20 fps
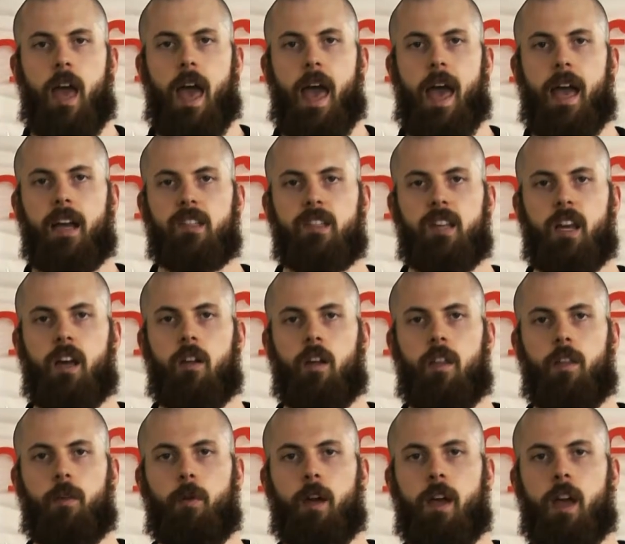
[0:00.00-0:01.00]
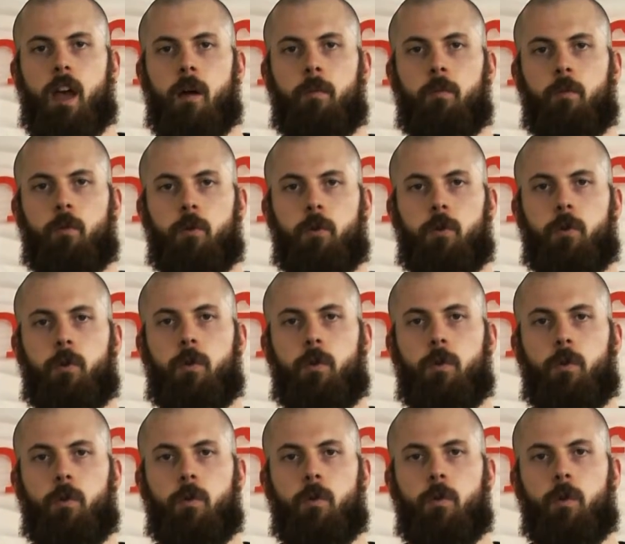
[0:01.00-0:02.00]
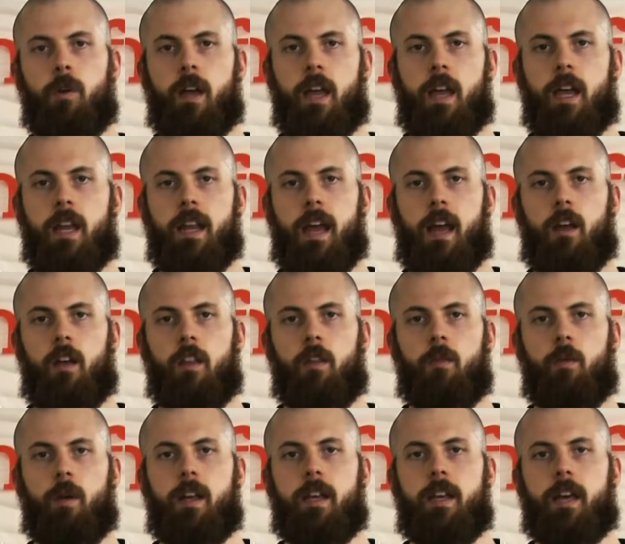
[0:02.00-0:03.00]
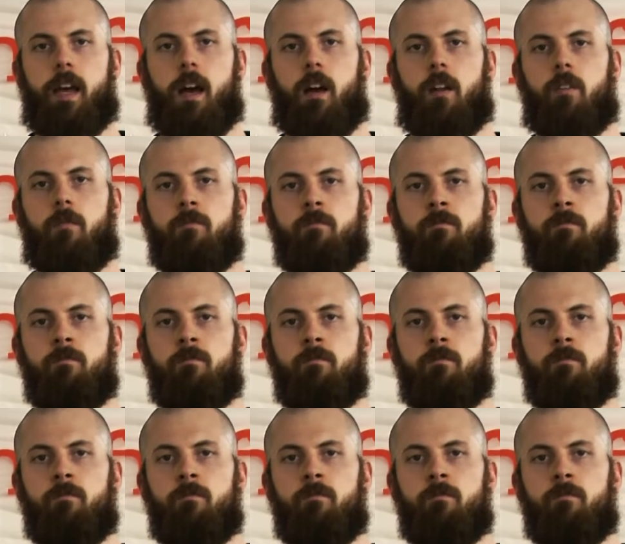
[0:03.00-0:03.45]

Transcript: Exhale on the way up, inhale on the way down.